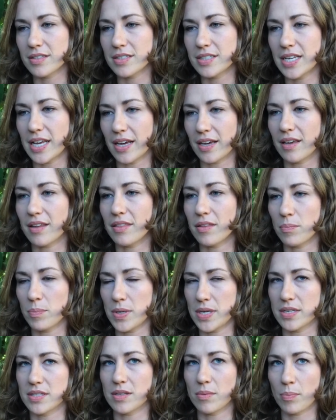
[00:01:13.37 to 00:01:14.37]
take the
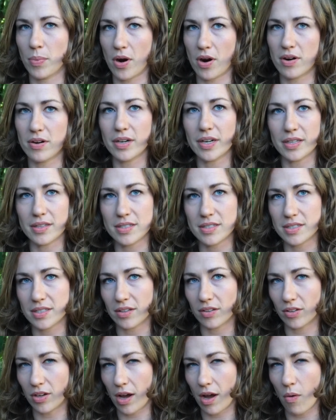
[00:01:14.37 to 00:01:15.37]
piece apart. It's
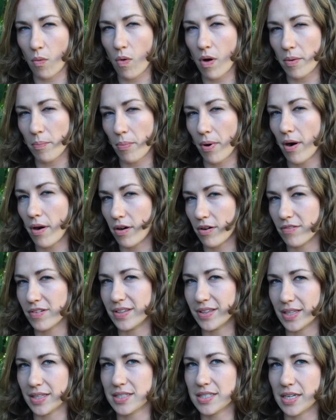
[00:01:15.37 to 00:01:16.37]
still got one part of
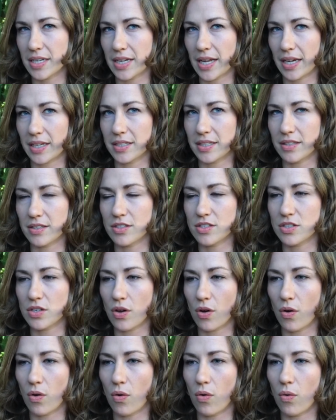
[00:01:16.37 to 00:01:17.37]
it that's connected.
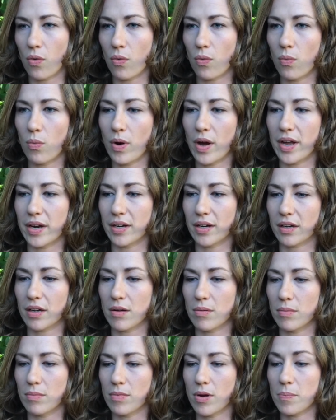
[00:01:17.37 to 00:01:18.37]
So when
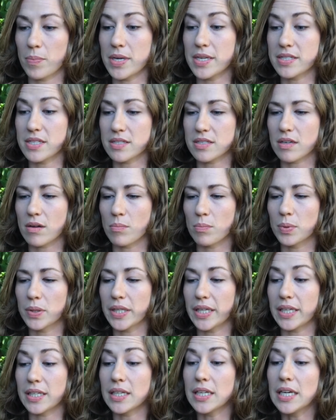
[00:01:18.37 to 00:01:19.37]
a piece is
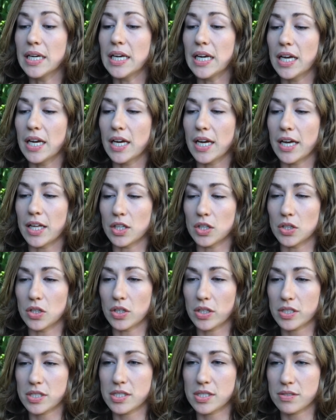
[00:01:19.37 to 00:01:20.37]
complete, it
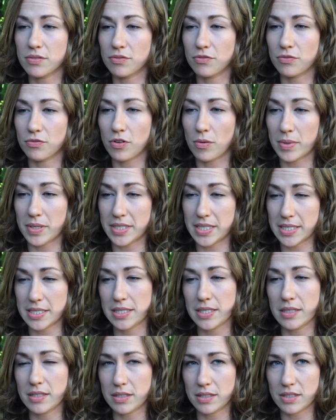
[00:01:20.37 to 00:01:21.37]
looks from a
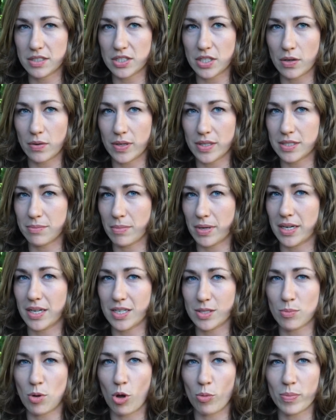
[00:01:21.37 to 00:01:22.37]
distance as though it's many
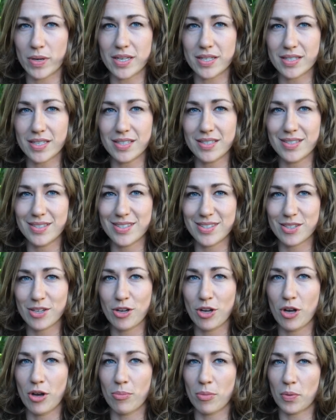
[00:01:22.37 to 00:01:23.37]
small pieces,
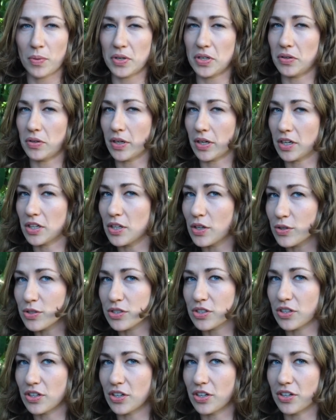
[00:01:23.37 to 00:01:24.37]
but when you get
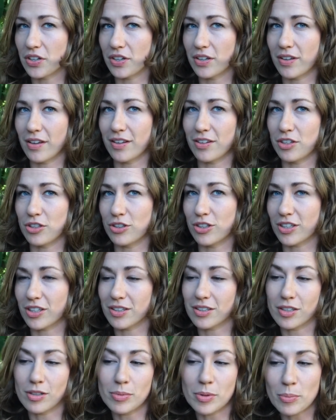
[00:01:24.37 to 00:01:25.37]
closer and you look a
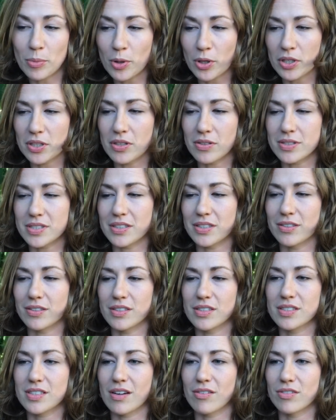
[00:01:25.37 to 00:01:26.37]
little bit more closely, you
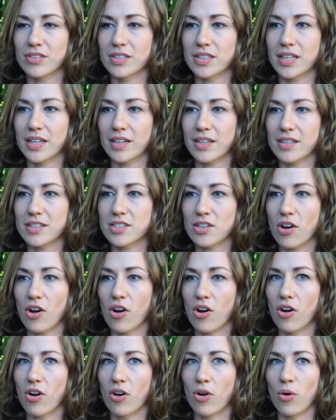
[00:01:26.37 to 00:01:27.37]
discover that it's
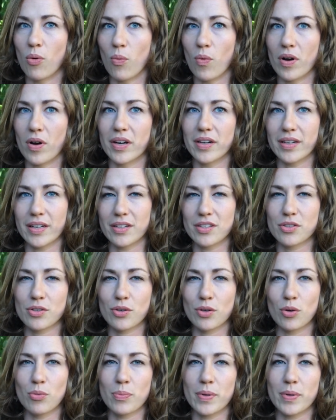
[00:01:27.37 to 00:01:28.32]
all one integral